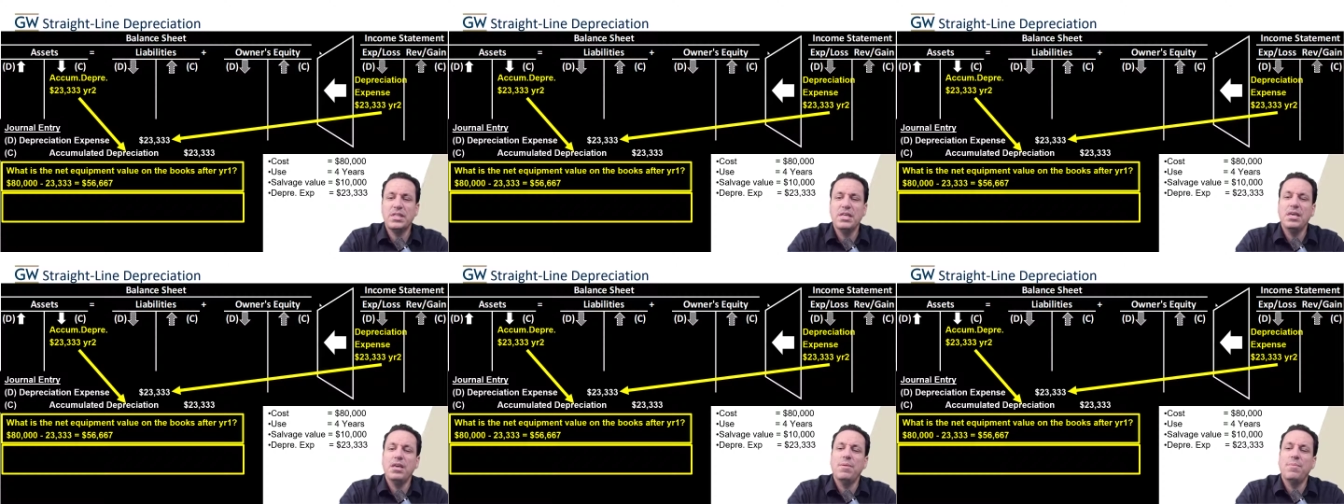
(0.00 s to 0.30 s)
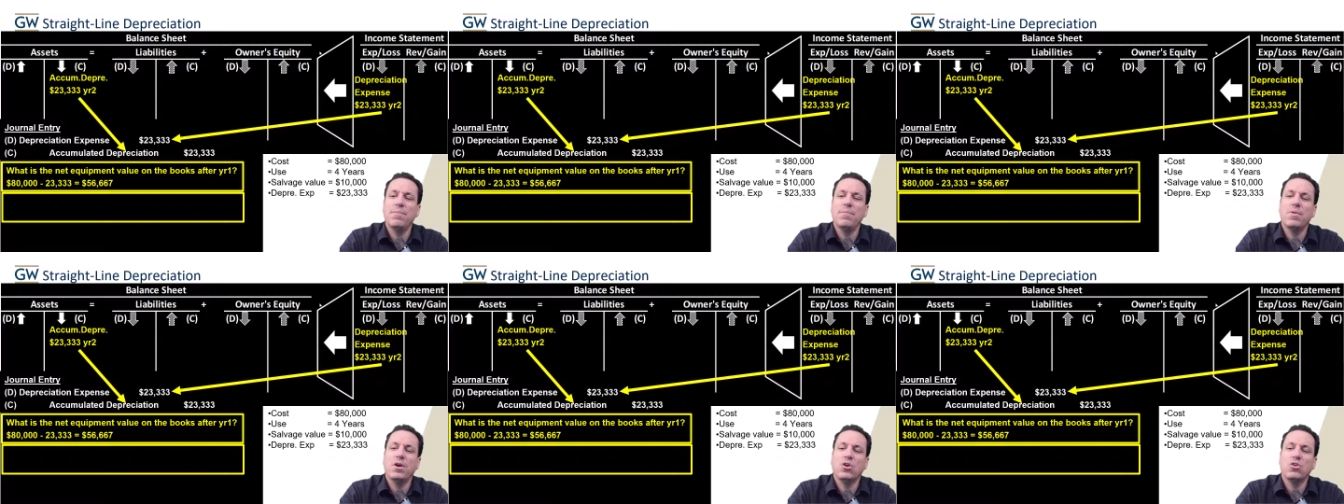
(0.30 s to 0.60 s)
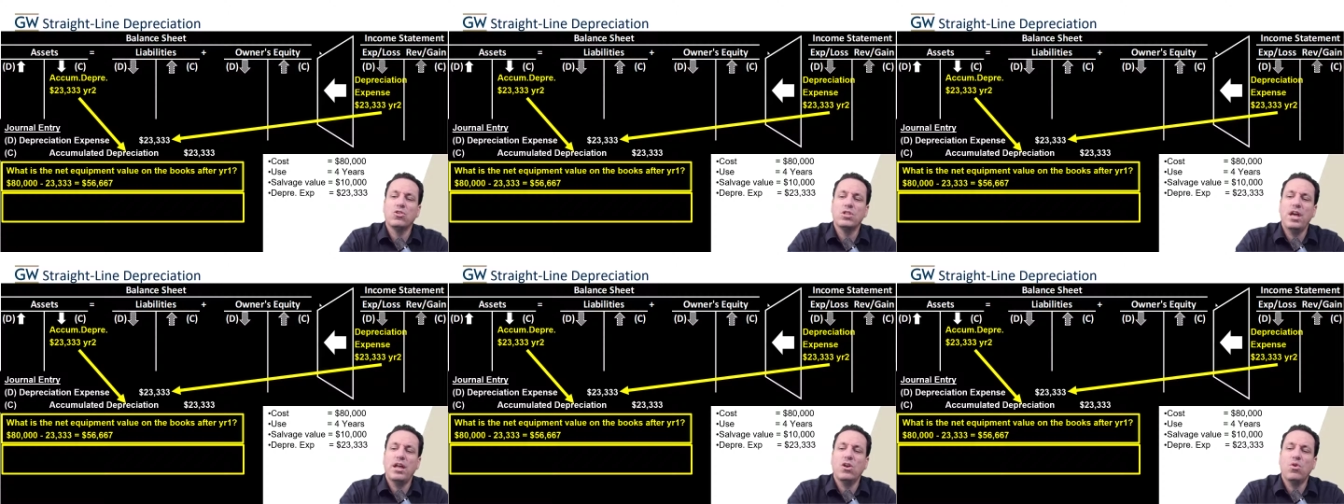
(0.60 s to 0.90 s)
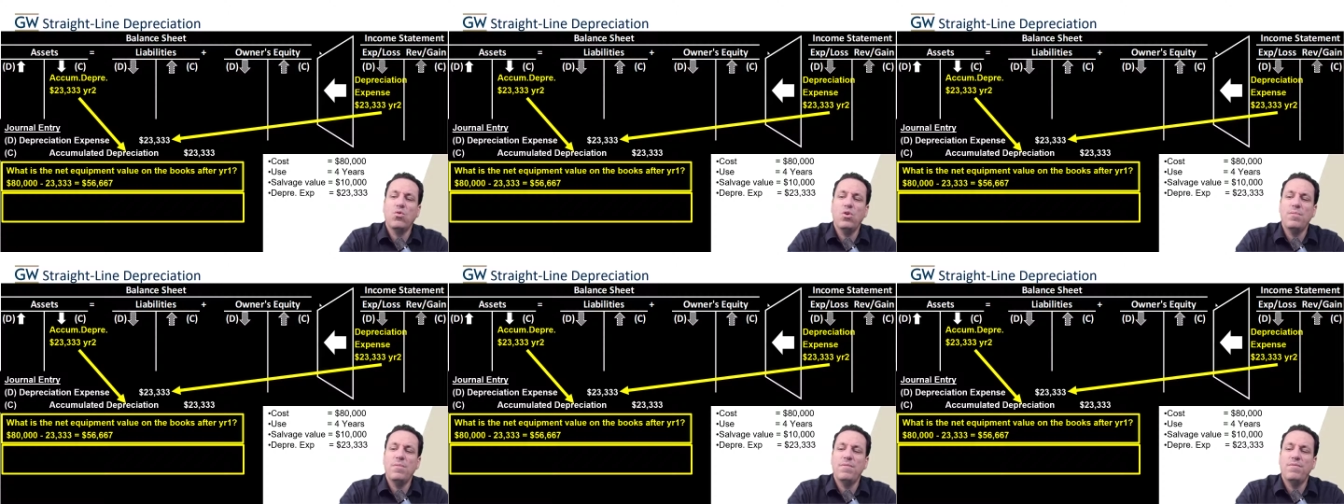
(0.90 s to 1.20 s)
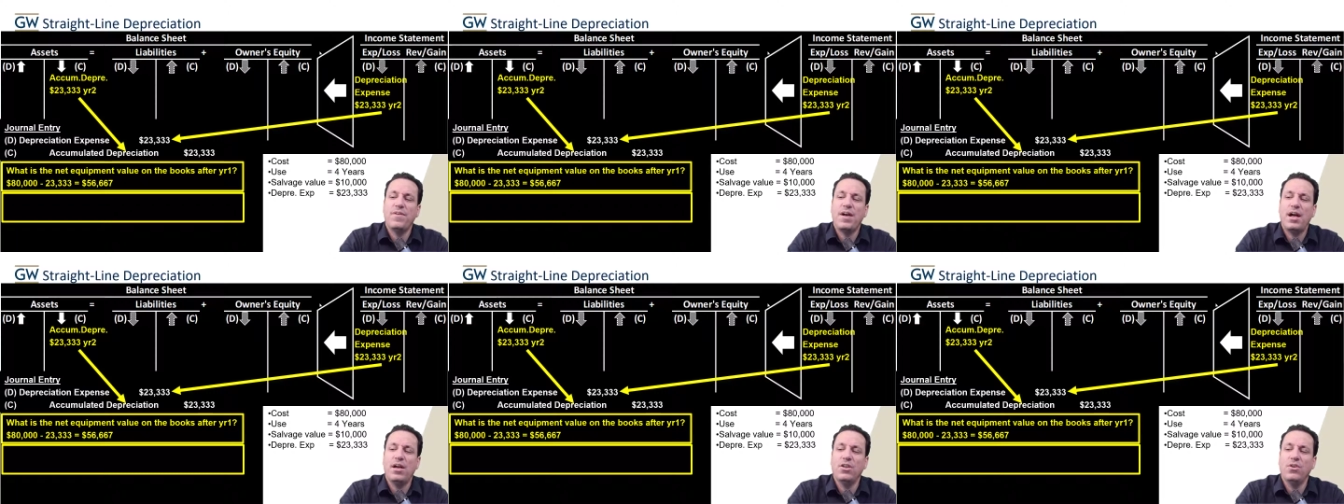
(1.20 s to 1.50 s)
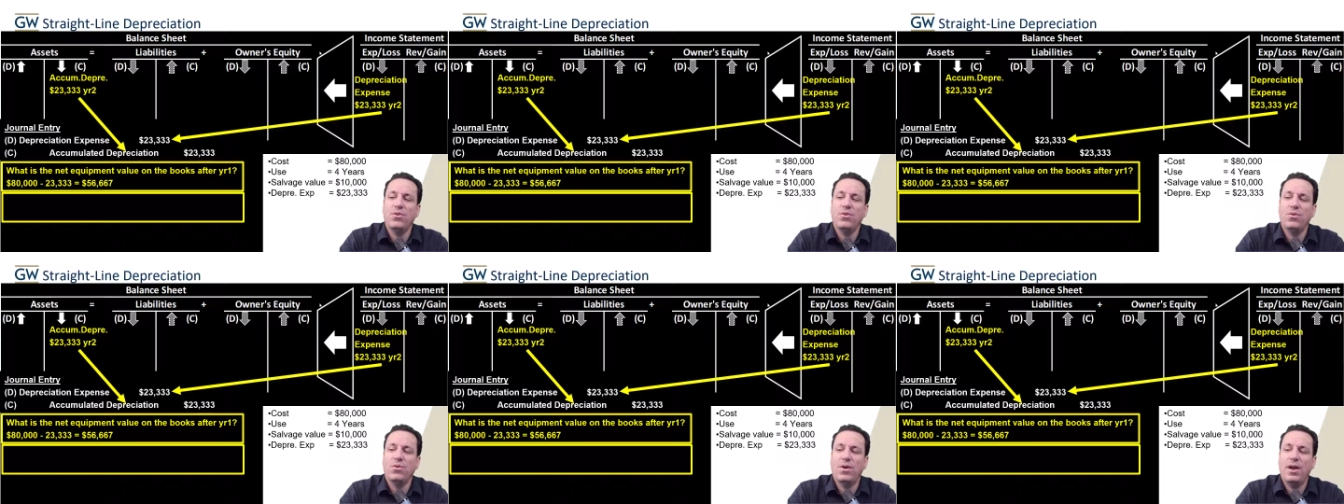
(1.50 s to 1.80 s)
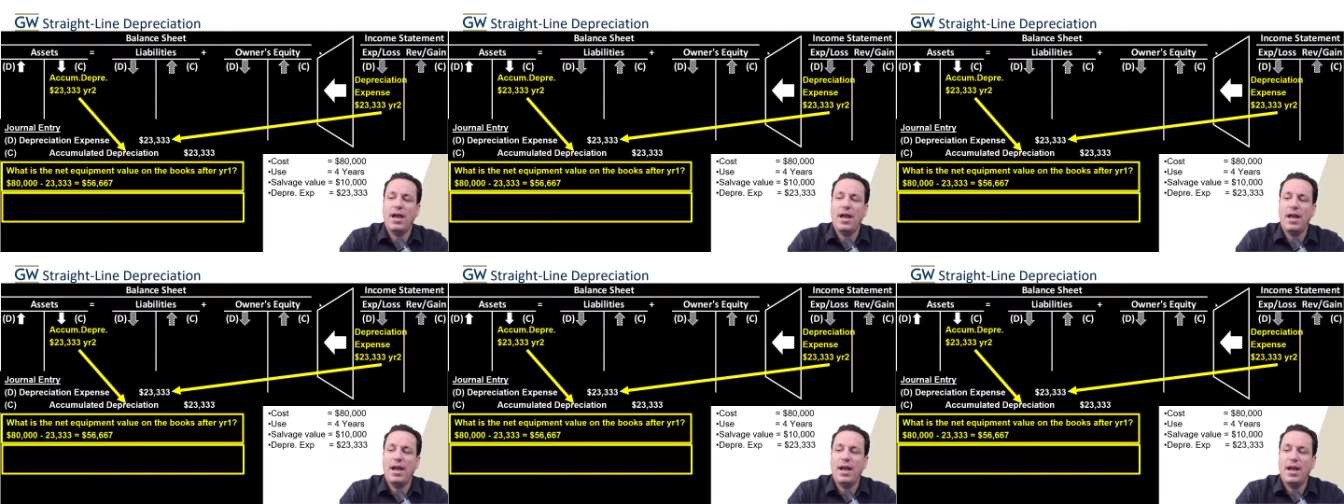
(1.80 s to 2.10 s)
the um, net equipment value
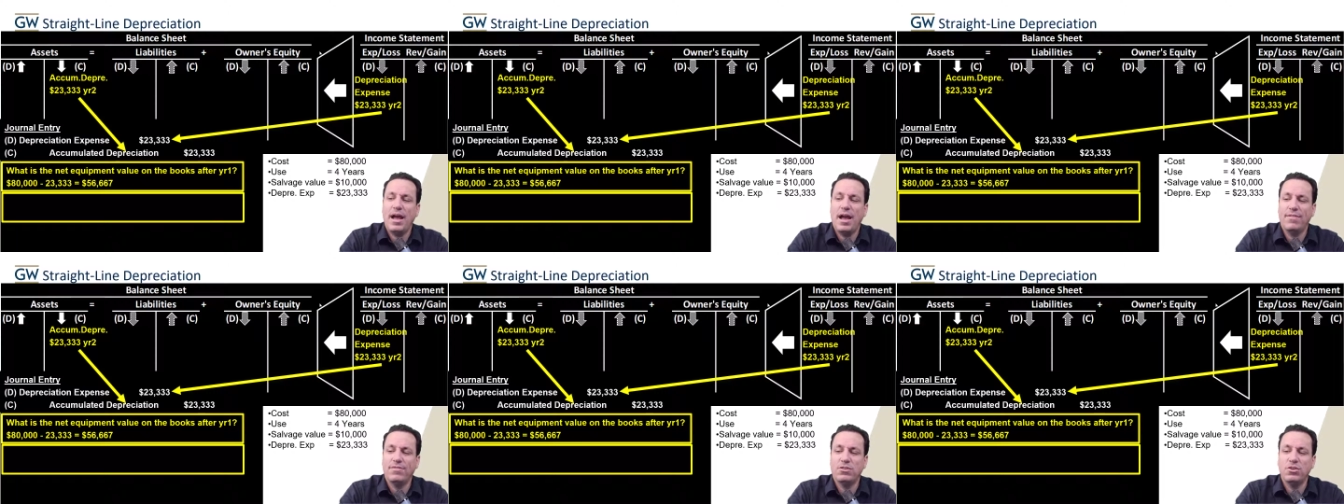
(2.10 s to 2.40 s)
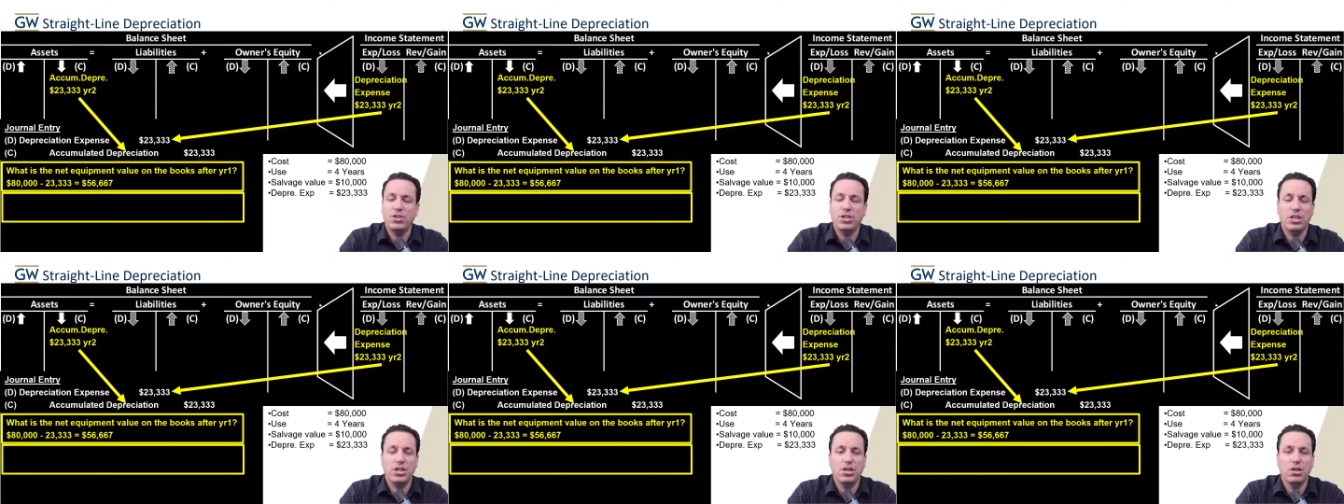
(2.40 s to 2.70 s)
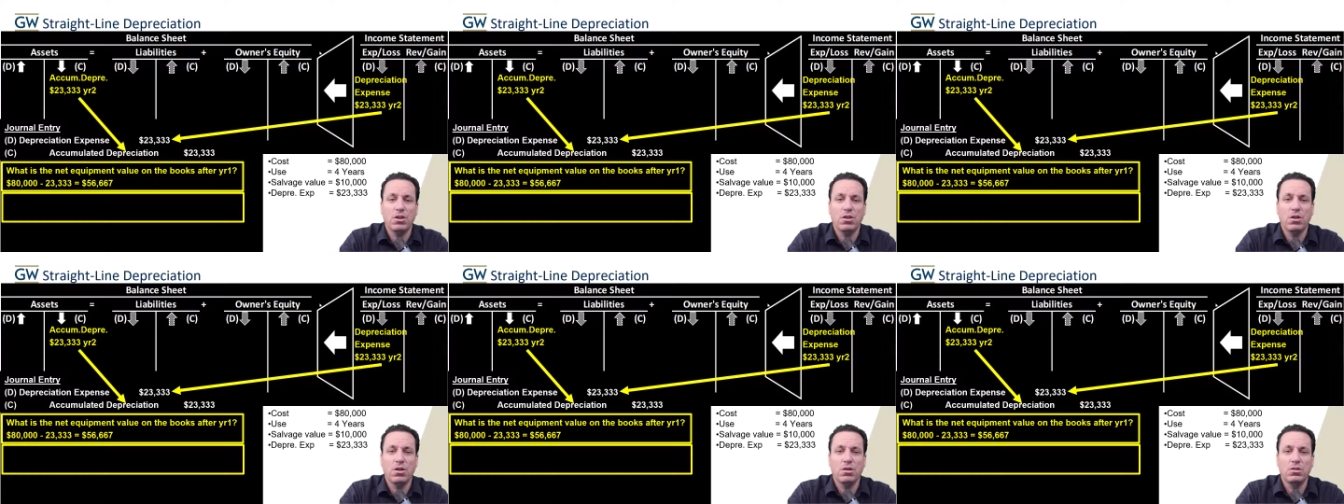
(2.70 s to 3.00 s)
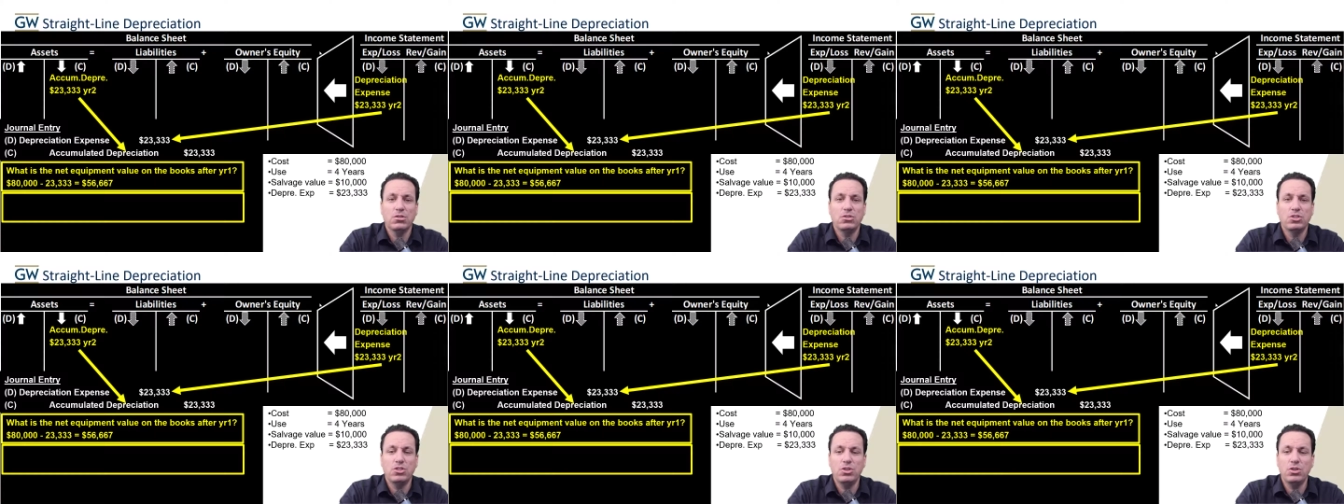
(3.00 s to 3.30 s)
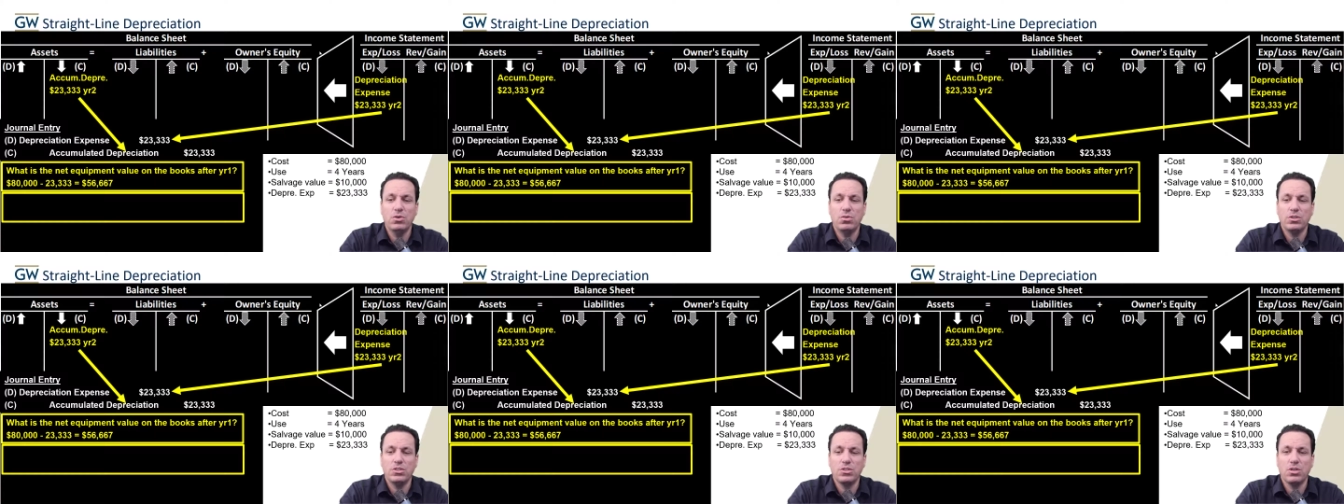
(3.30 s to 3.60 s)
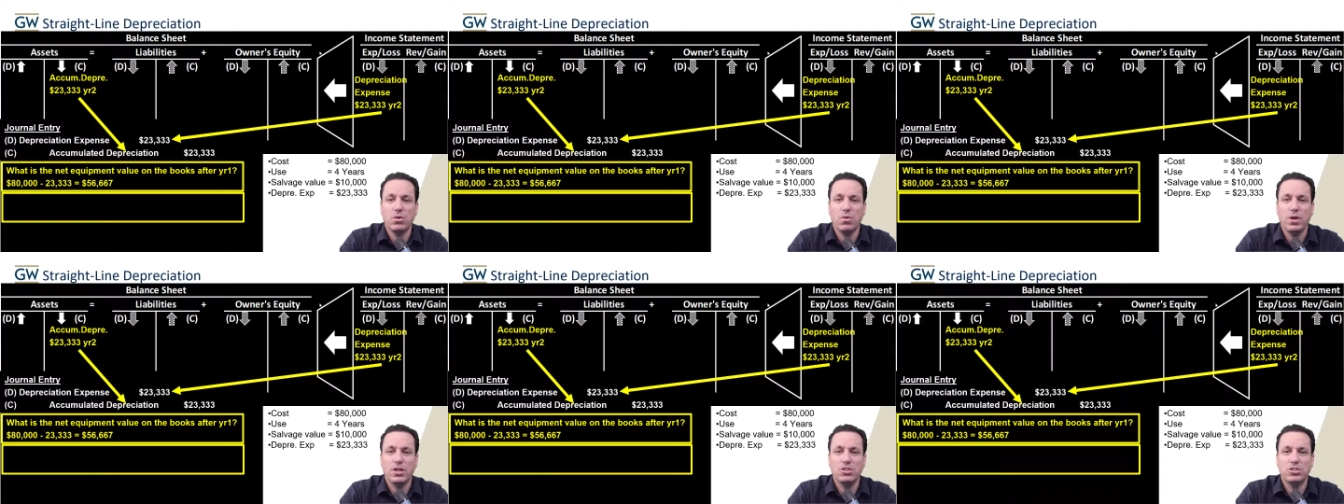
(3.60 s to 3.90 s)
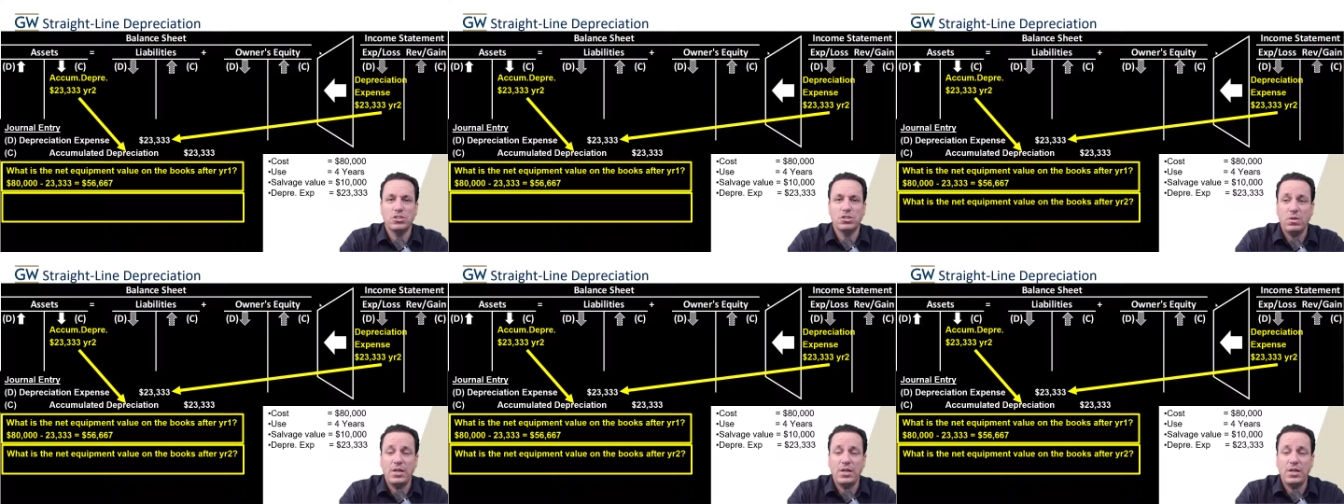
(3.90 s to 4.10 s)
after year two is the question.